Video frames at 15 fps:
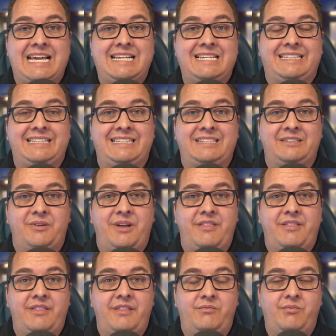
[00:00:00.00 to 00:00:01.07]
dealing
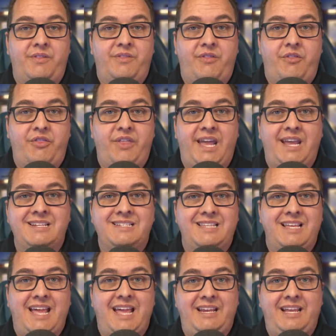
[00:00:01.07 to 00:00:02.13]
with the things, the
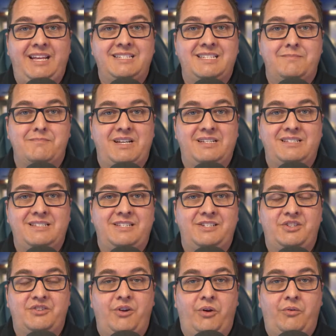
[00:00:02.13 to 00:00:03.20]
headaches, the messes that
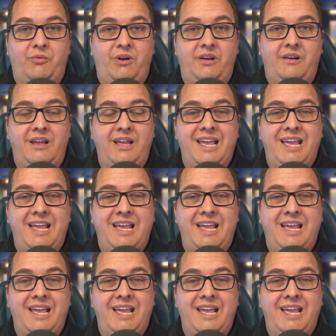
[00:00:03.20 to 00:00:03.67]
you don't want.